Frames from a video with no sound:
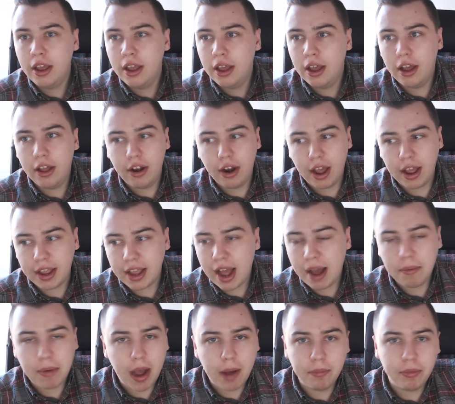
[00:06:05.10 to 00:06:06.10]
And like
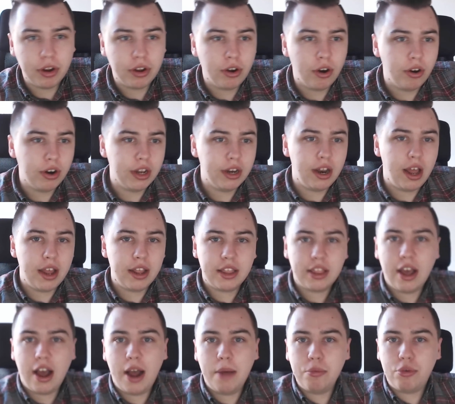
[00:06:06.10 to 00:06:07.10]
I'm recording like
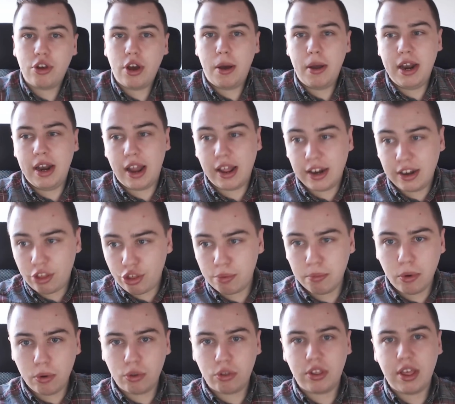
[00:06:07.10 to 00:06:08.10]
time shot in like
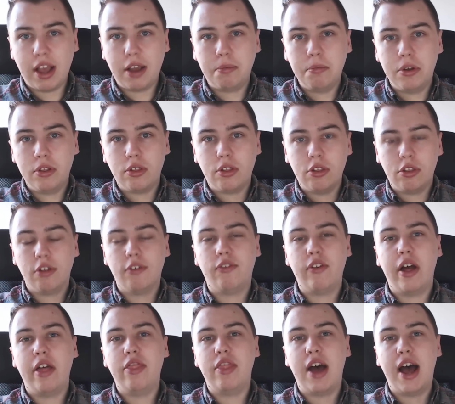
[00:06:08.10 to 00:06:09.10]
small segments and stuff
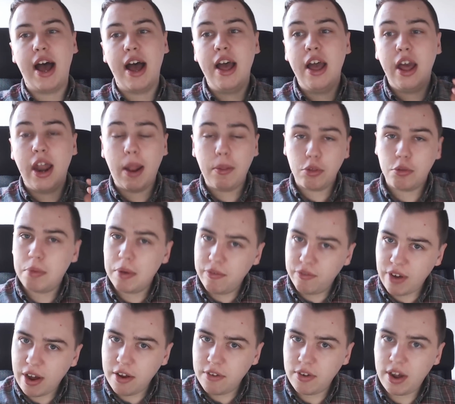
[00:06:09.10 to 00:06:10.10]
like that. I'm just being
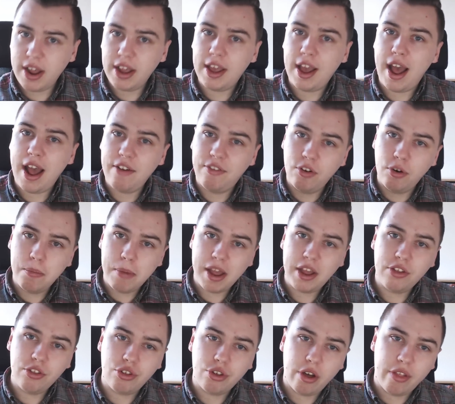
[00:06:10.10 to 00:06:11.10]
very, very careful,
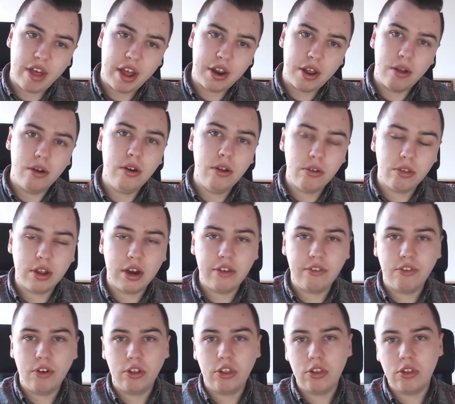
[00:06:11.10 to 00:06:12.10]
making sure that I don't lose any
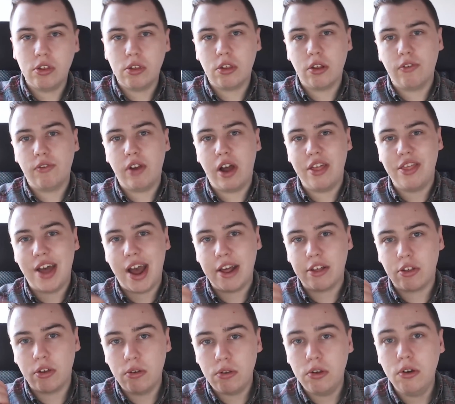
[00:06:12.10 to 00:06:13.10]
footage and stuff like that.
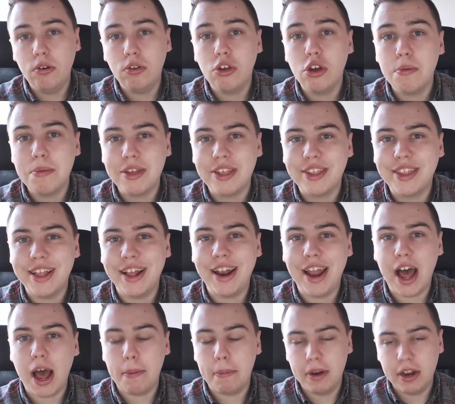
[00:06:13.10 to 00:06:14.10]
So YouTube is still
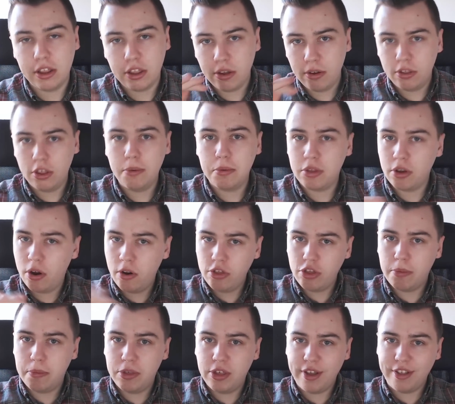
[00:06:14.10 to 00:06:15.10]
happening. YouTube is
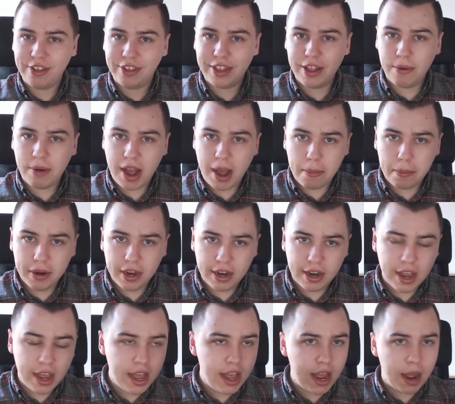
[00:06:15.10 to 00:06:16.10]
100% still happening.
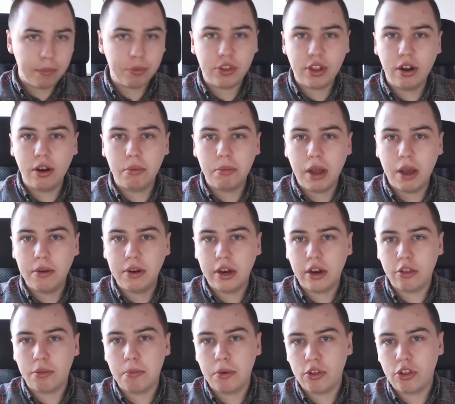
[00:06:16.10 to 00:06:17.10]
I'm still uploading
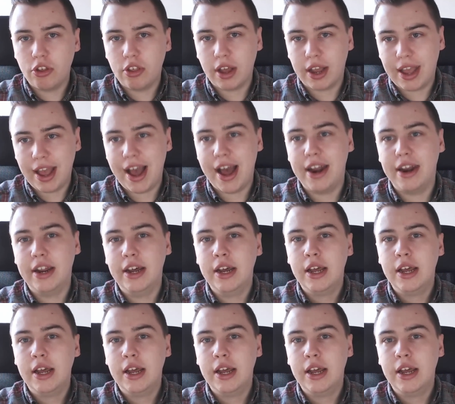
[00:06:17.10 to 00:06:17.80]
as much as I can.